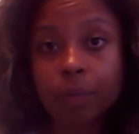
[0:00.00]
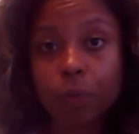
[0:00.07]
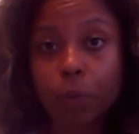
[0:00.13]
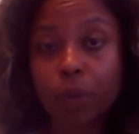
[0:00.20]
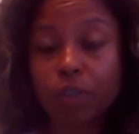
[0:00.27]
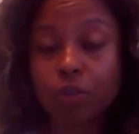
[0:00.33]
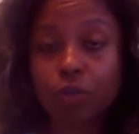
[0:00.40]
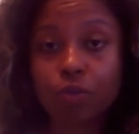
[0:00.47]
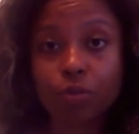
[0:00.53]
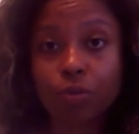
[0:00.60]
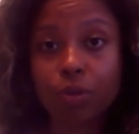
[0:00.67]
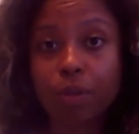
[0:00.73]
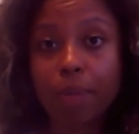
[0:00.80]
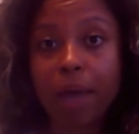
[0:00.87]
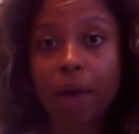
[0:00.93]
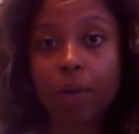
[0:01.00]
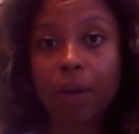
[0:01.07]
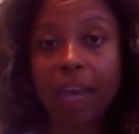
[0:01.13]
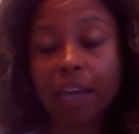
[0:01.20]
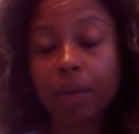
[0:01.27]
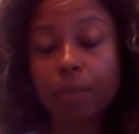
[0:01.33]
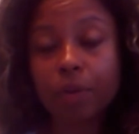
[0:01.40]
What's your truth about
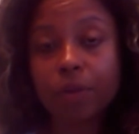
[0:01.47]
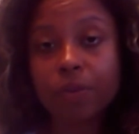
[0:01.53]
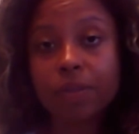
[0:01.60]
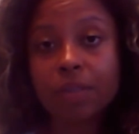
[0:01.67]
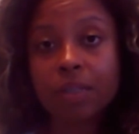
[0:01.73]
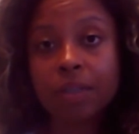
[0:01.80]
animals?